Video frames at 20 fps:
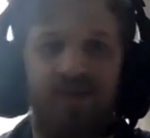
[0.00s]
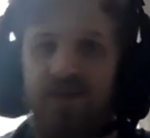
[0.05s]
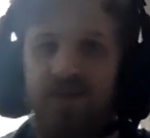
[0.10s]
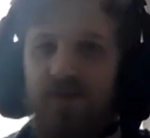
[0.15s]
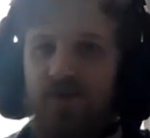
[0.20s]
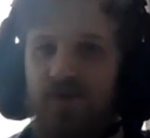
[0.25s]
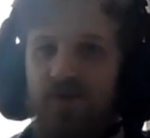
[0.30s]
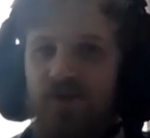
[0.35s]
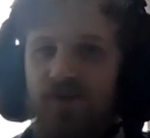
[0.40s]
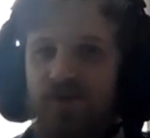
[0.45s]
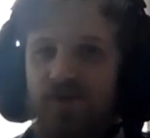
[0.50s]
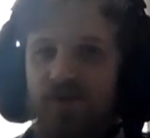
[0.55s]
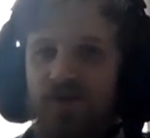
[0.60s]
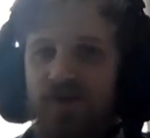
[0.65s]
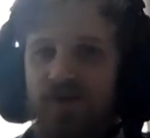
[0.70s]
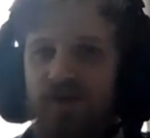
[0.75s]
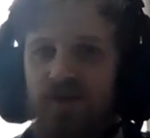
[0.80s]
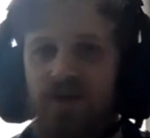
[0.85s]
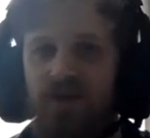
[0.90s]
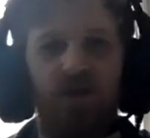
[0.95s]
Sure
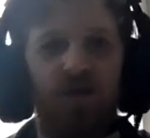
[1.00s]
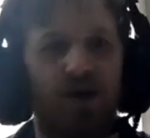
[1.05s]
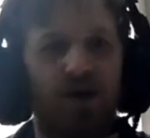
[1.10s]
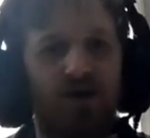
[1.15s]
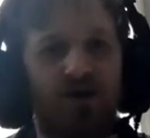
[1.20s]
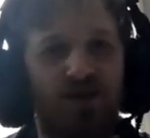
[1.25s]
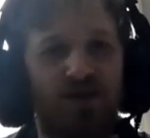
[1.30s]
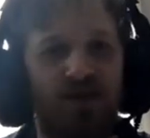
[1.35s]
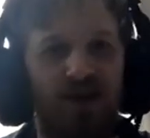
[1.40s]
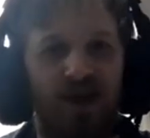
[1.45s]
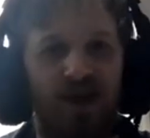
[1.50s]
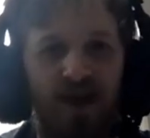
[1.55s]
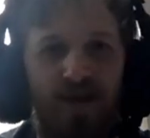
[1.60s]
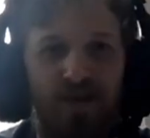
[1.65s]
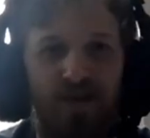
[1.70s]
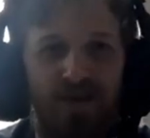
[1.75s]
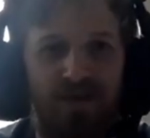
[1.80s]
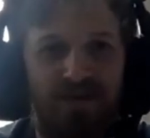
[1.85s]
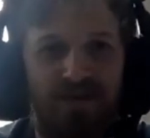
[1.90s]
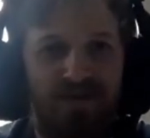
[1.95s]
did. You know what else can
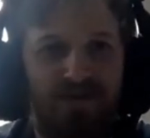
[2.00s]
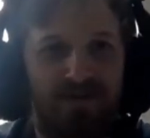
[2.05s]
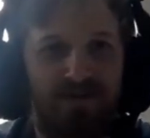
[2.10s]
happen?